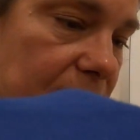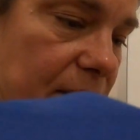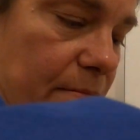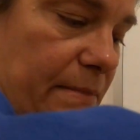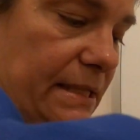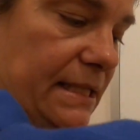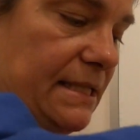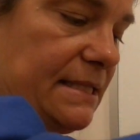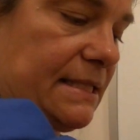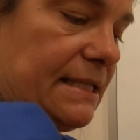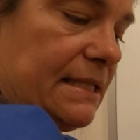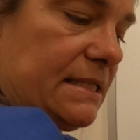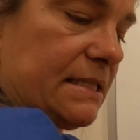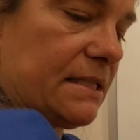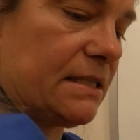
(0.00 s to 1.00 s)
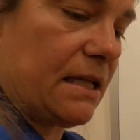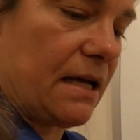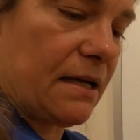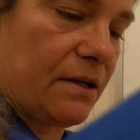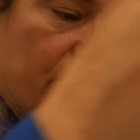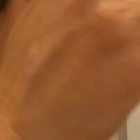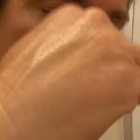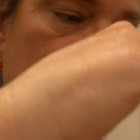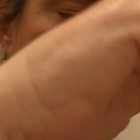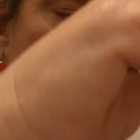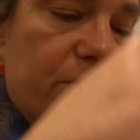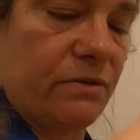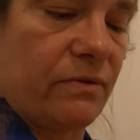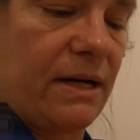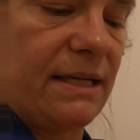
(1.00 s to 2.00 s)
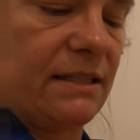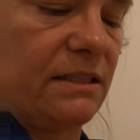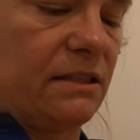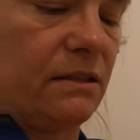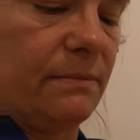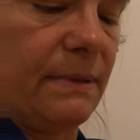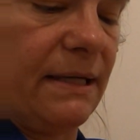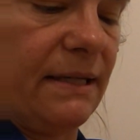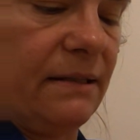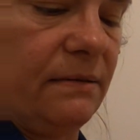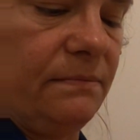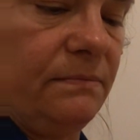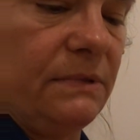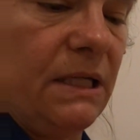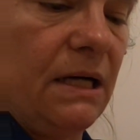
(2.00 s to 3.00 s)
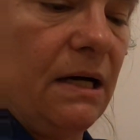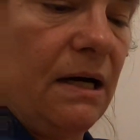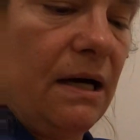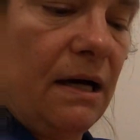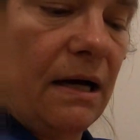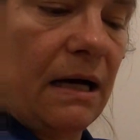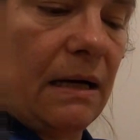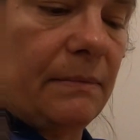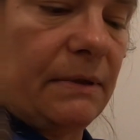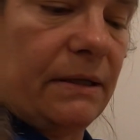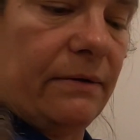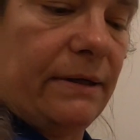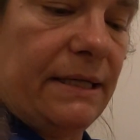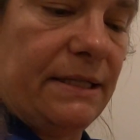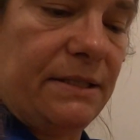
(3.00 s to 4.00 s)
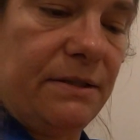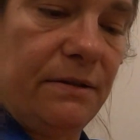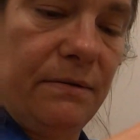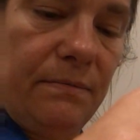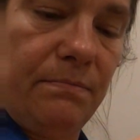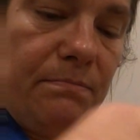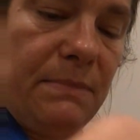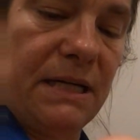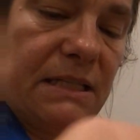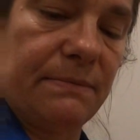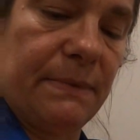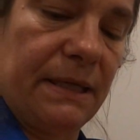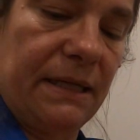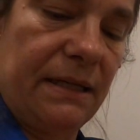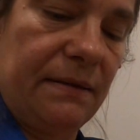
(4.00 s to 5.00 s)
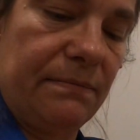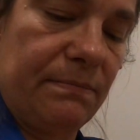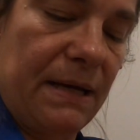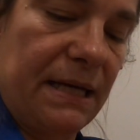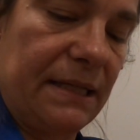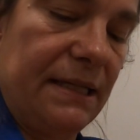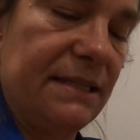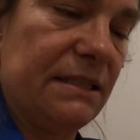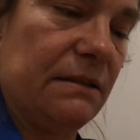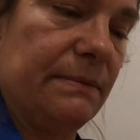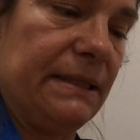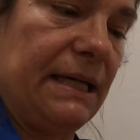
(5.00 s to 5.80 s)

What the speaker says: the meniscus, that curvature right to the bottom. I'm going to mix my magnesium